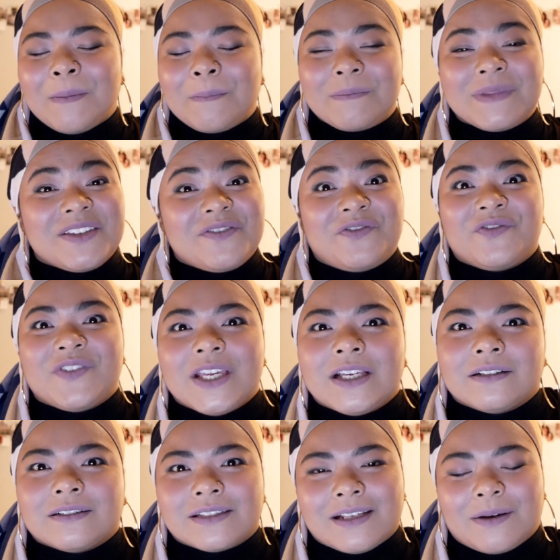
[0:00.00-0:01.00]
me
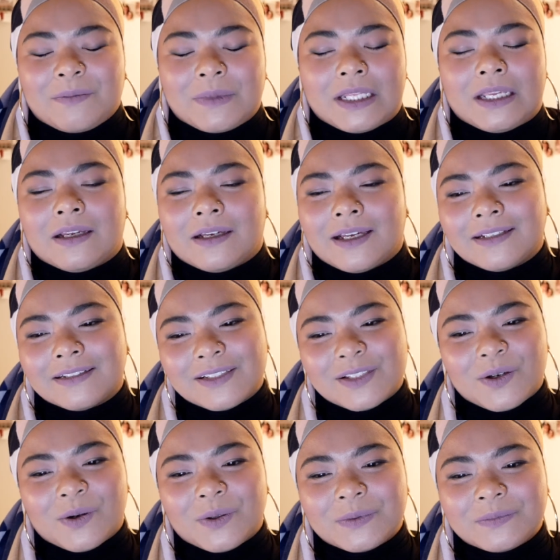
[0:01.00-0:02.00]
feel something. And
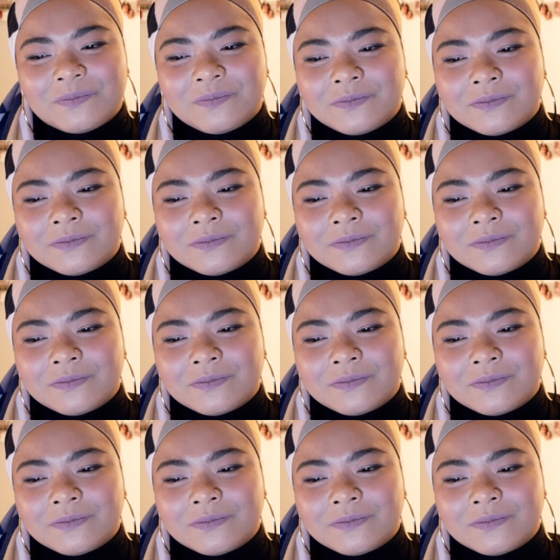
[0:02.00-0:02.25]
so